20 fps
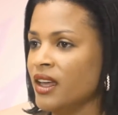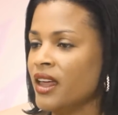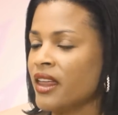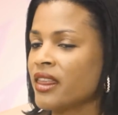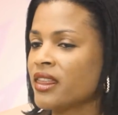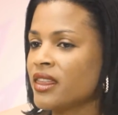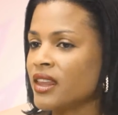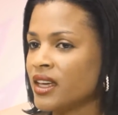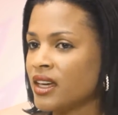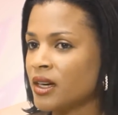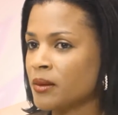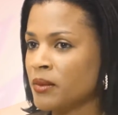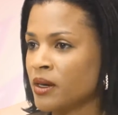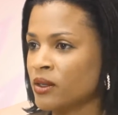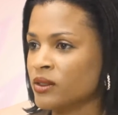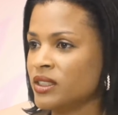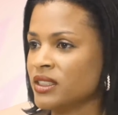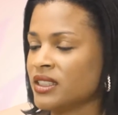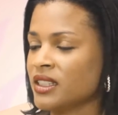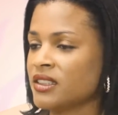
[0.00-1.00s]
think
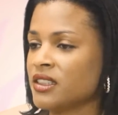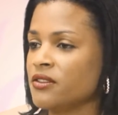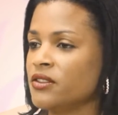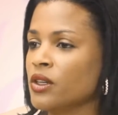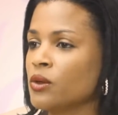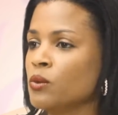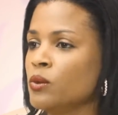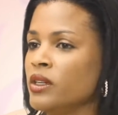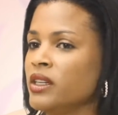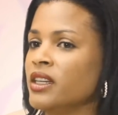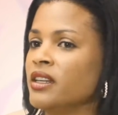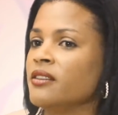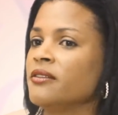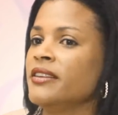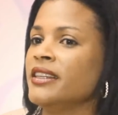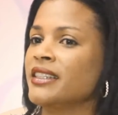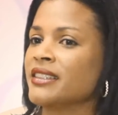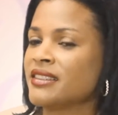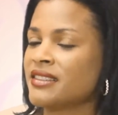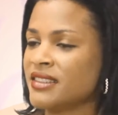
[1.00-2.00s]
about it as if you're working for
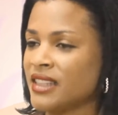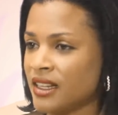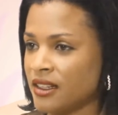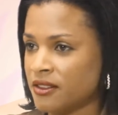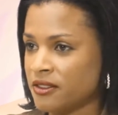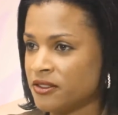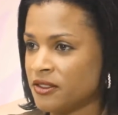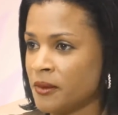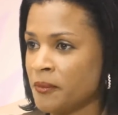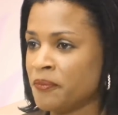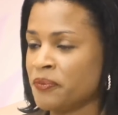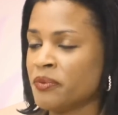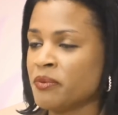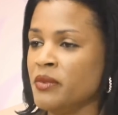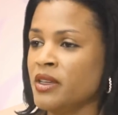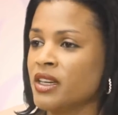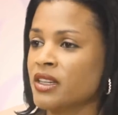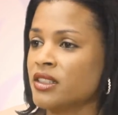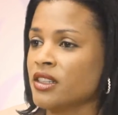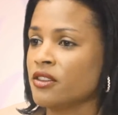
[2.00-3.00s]
yourself.
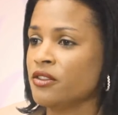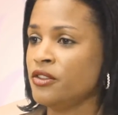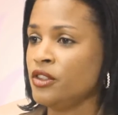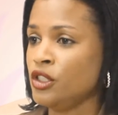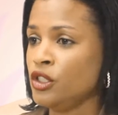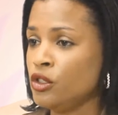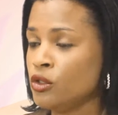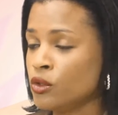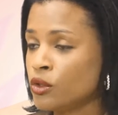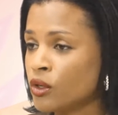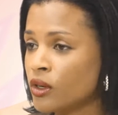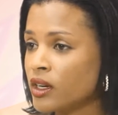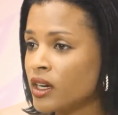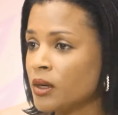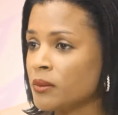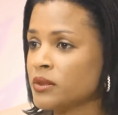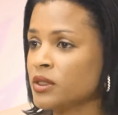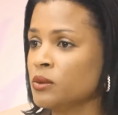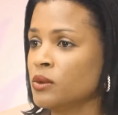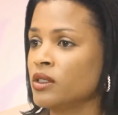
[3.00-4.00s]
Because if you don't
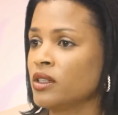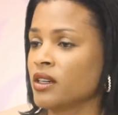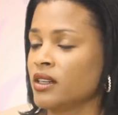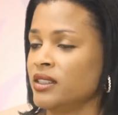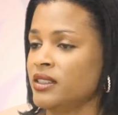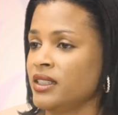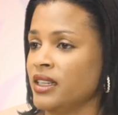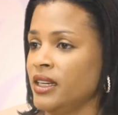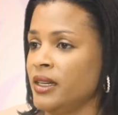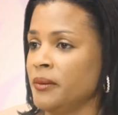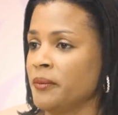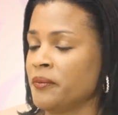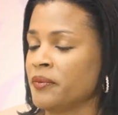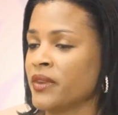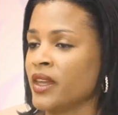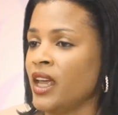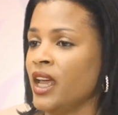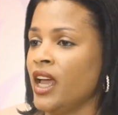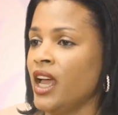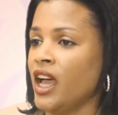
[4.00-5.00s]
come to work on time
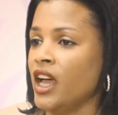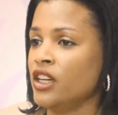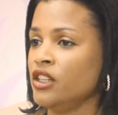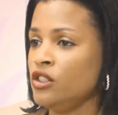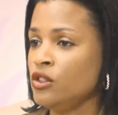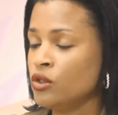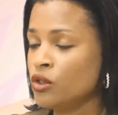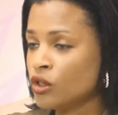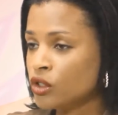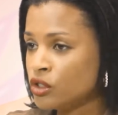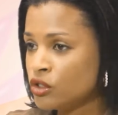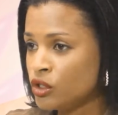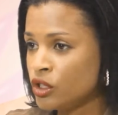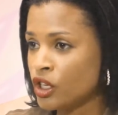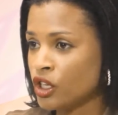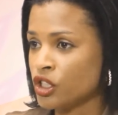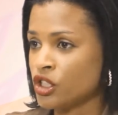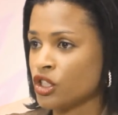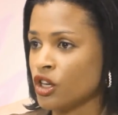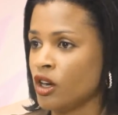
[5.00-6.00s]
and you don't do
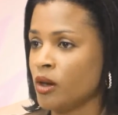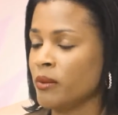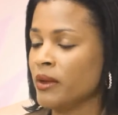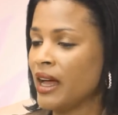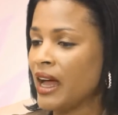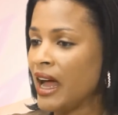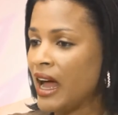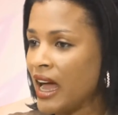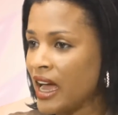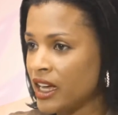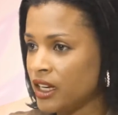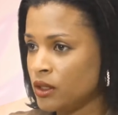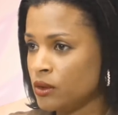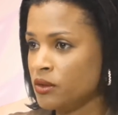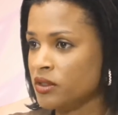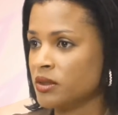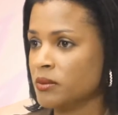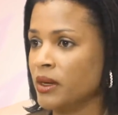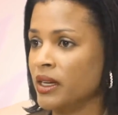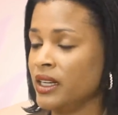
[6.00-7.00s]
your job, I
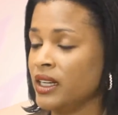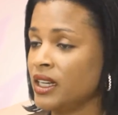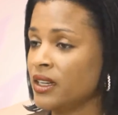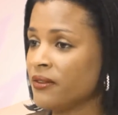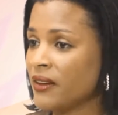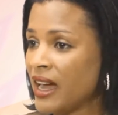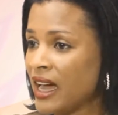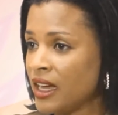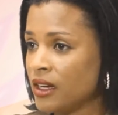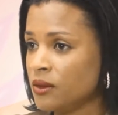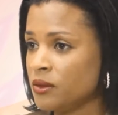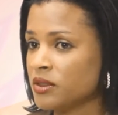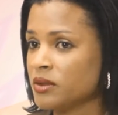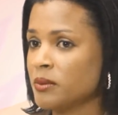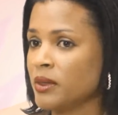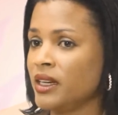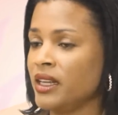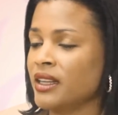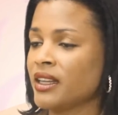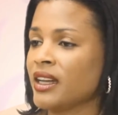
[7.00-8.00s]
lose money. And if I lose
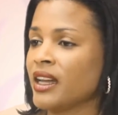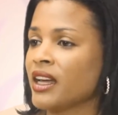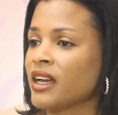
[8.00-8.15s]
money, then